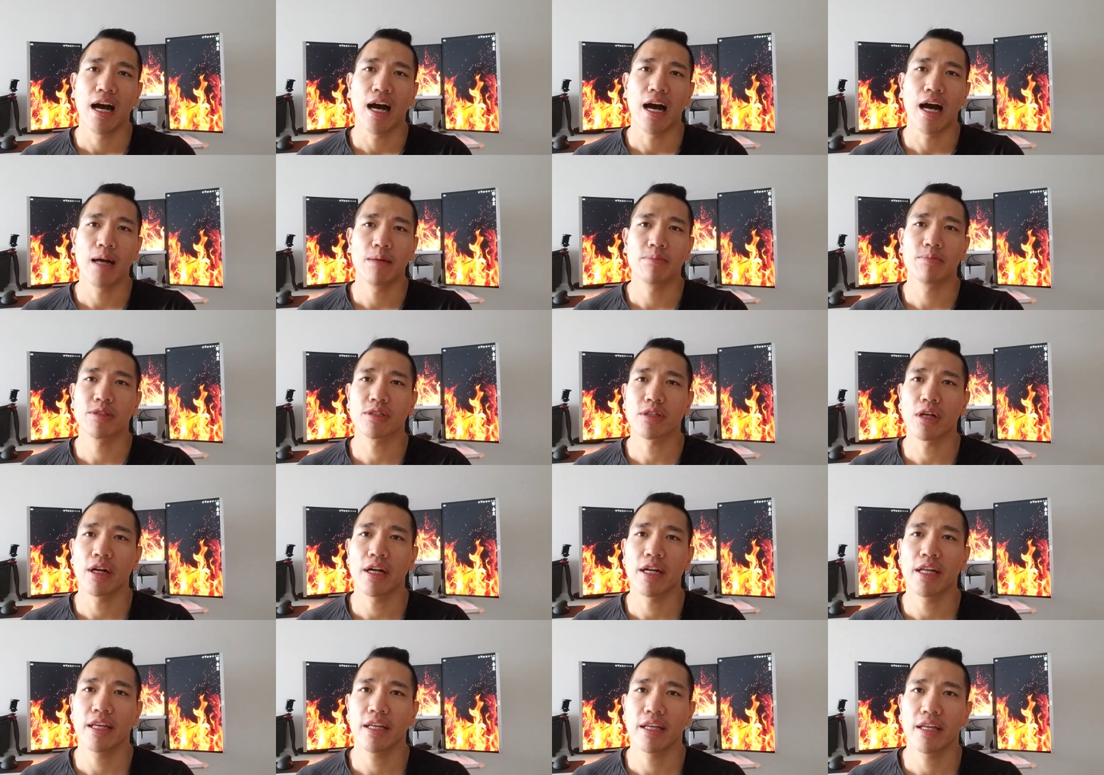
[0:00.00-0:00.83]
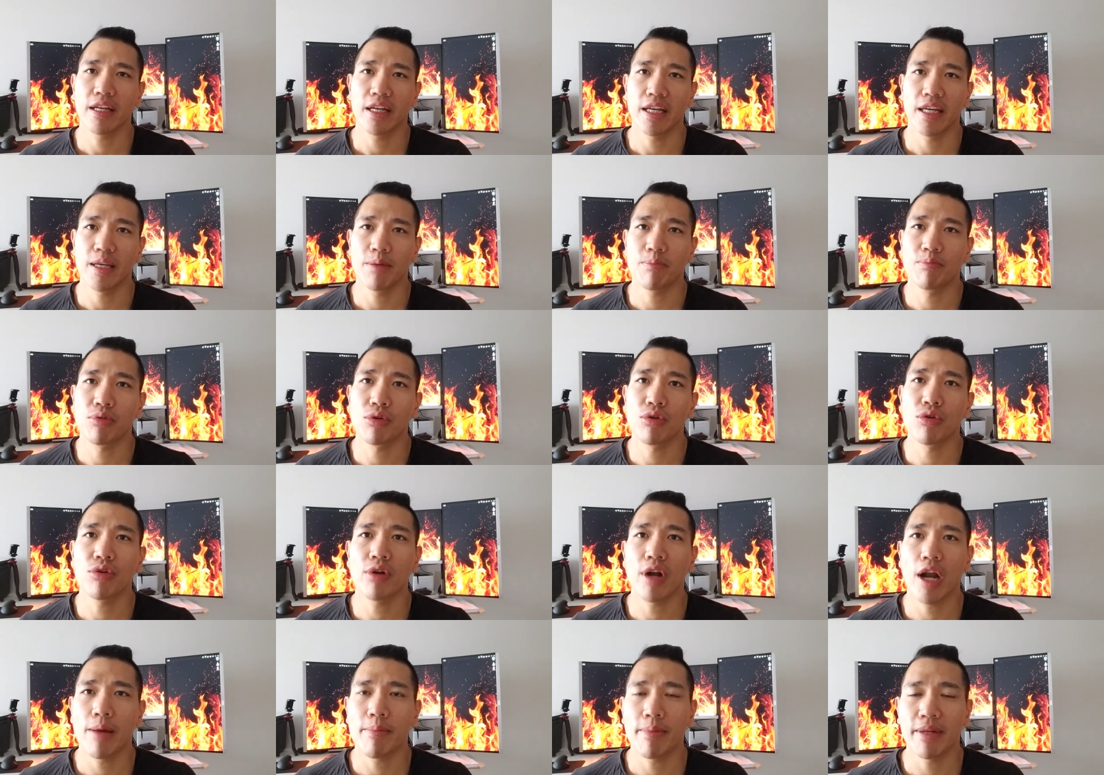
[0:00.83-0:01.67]
i'm starting a
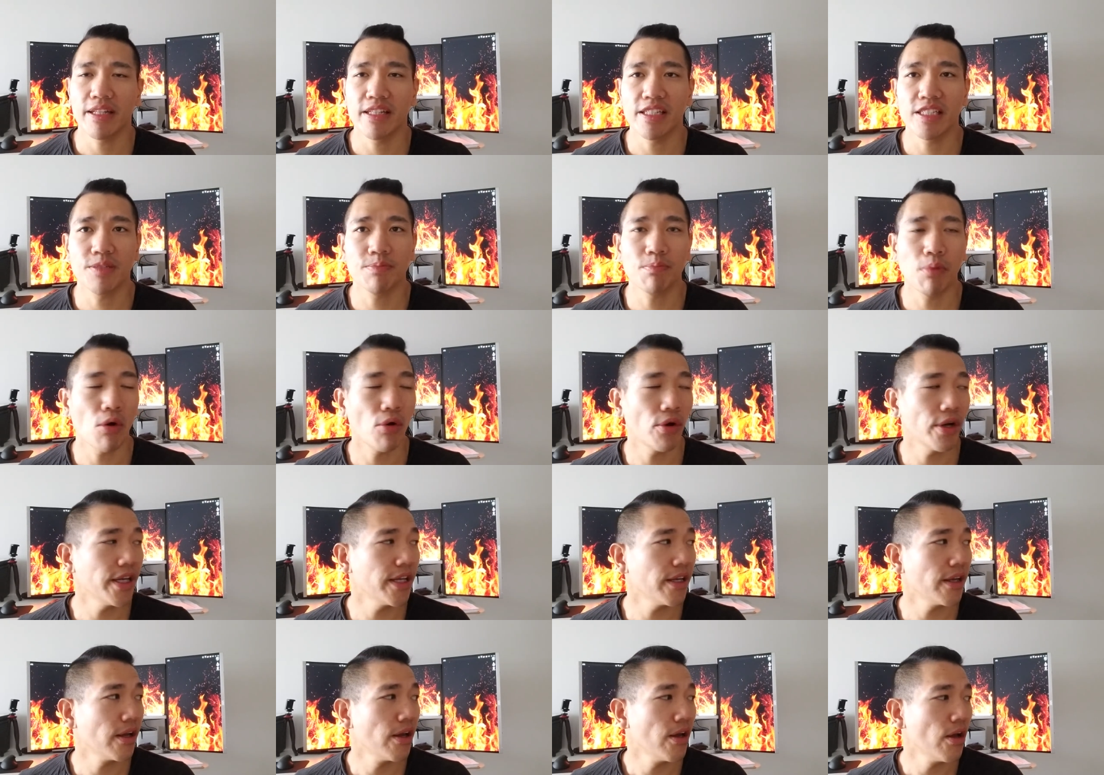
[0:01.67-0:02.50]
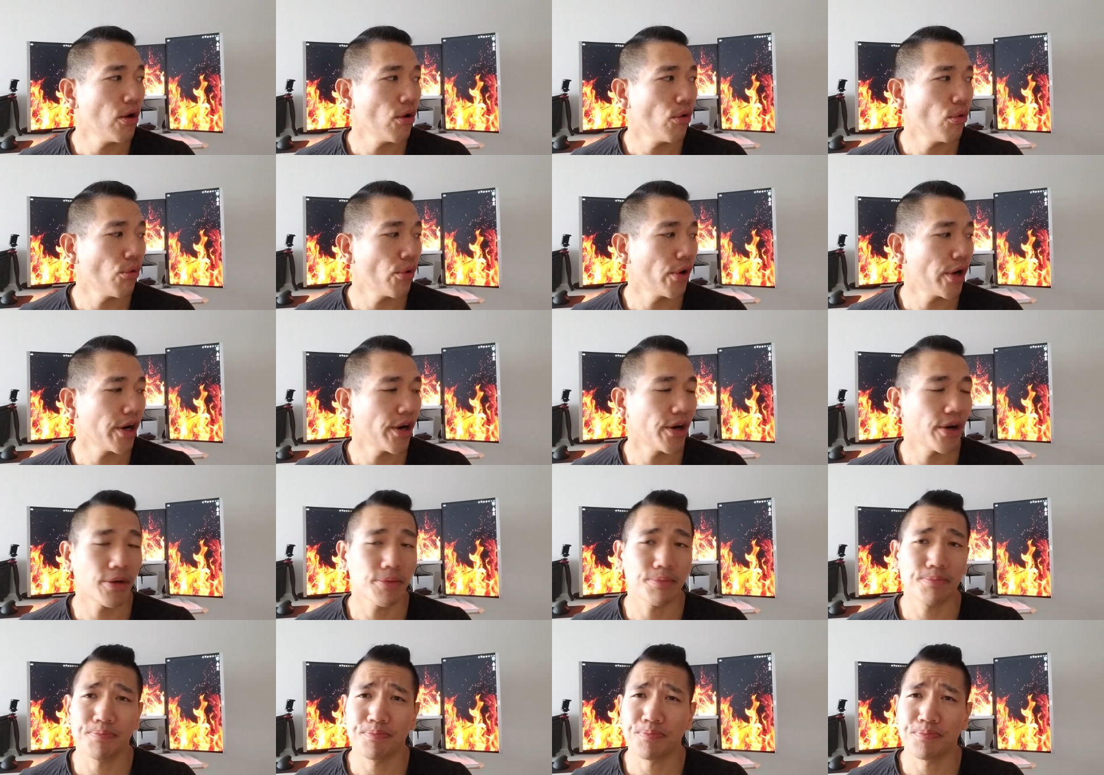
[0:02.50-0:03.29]
program at this point where